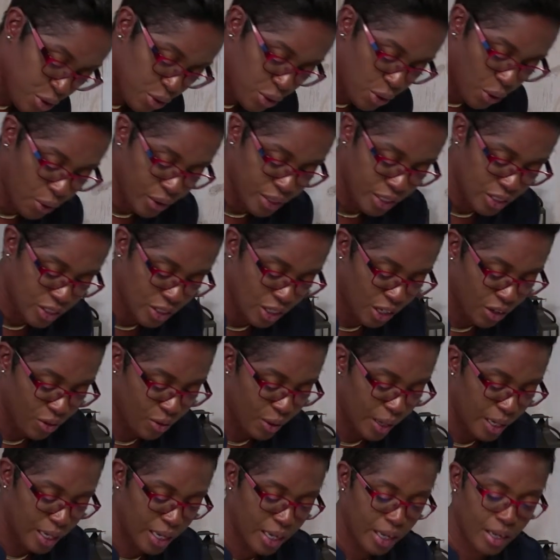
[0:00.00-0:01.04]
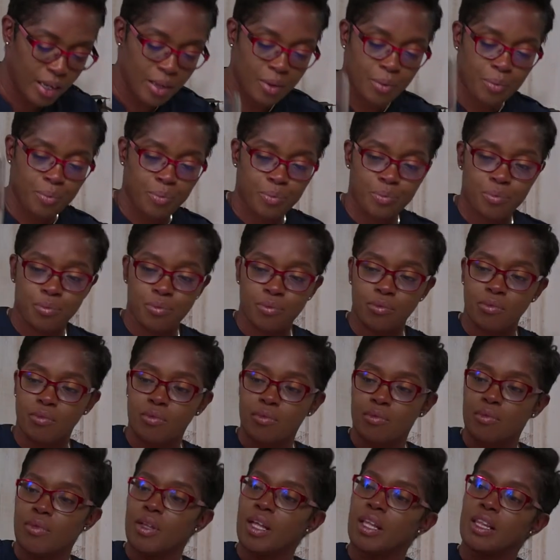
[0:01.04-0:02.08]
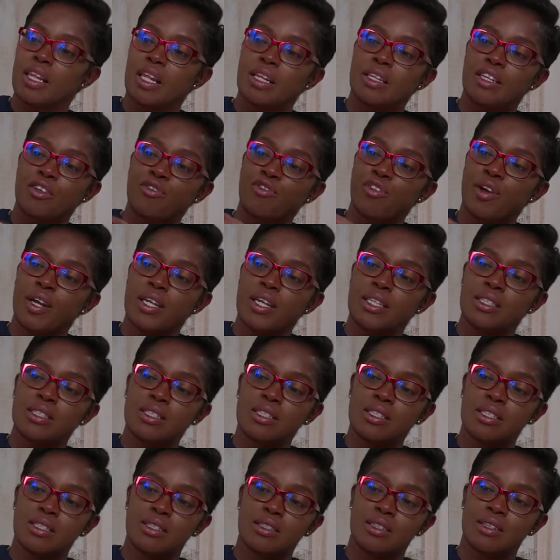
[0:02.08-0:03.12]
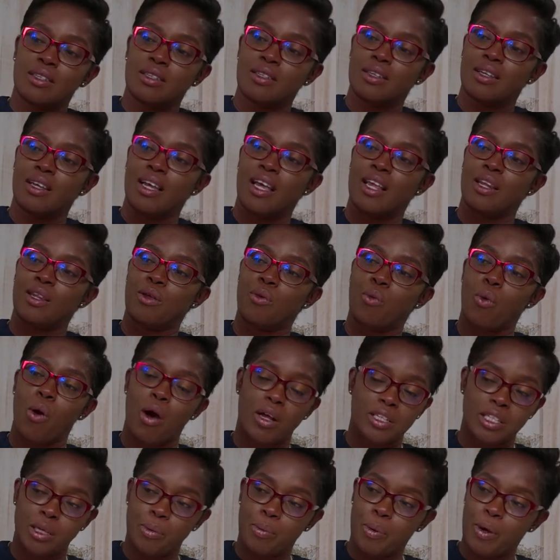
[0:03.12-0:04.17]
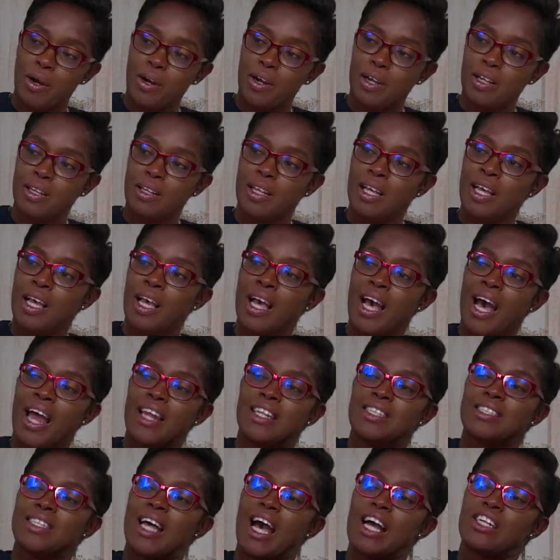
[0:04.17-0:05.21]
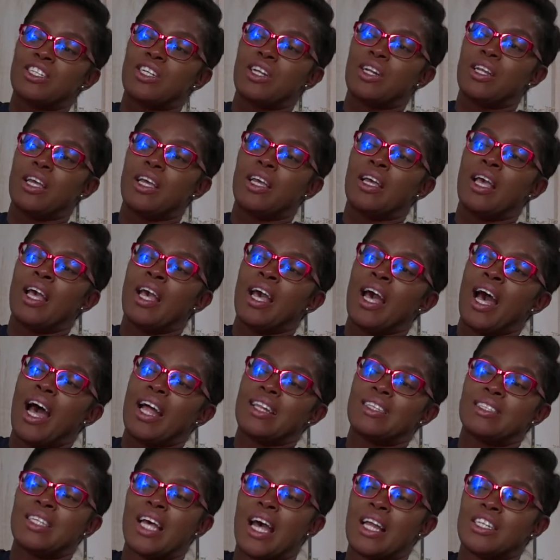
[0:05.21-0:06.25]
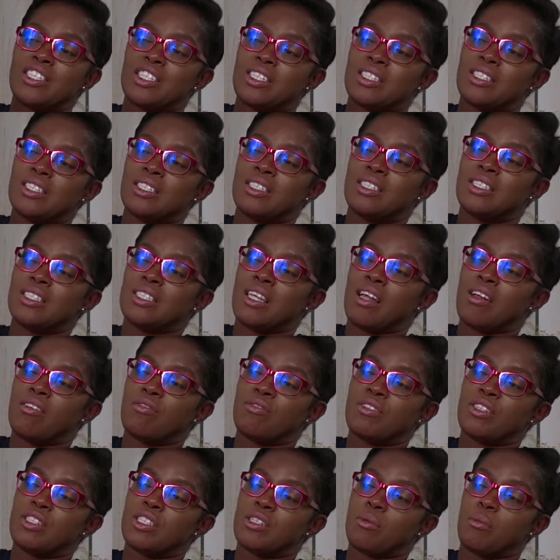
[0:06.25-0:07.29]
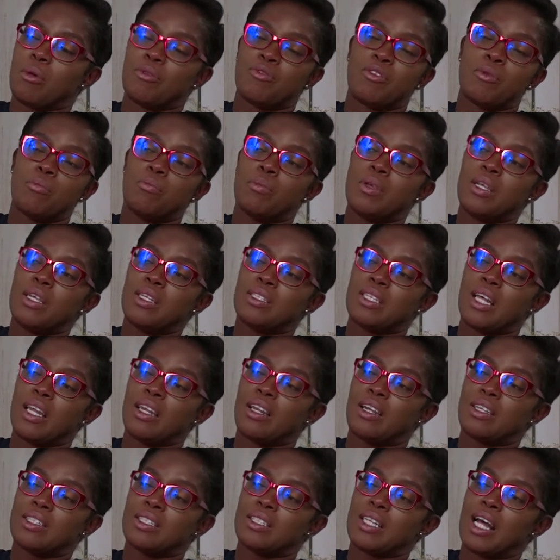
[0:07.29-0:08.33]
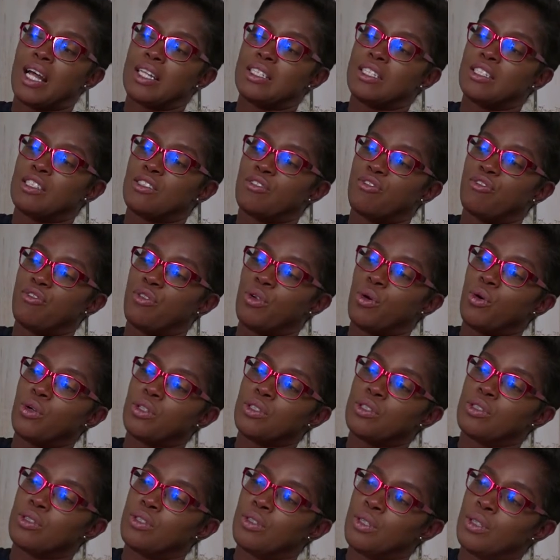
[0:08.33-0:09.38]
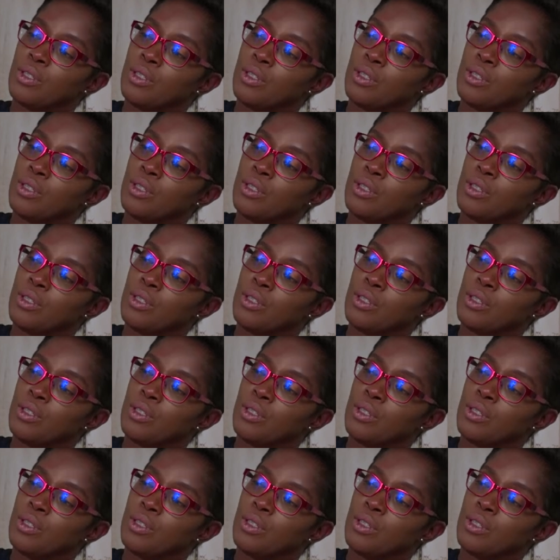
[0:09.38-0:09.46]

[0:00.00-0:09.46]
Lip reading: you notice already the difference in the water pearl, and it actually attaches itself to some of the beads and they're starting to float.